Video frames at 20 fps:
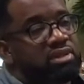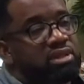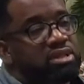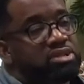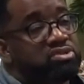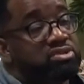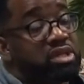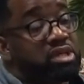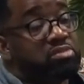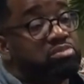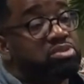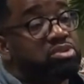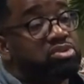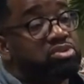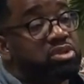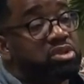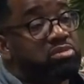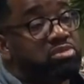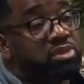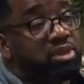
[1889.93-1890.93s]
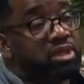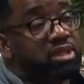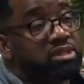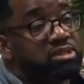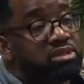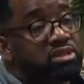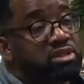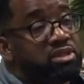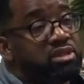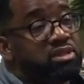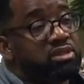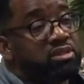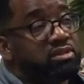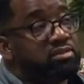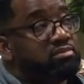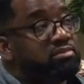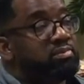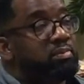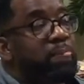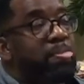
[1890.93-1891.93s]
is trying to put you in a place
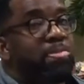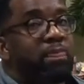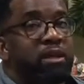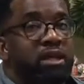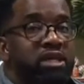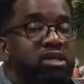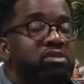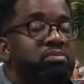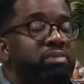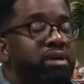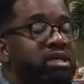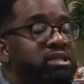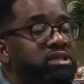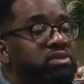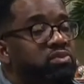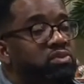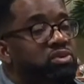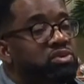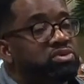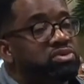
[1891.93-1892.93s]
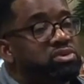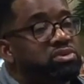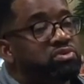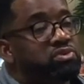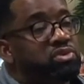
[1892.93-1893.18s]
Guilt basically wants you to,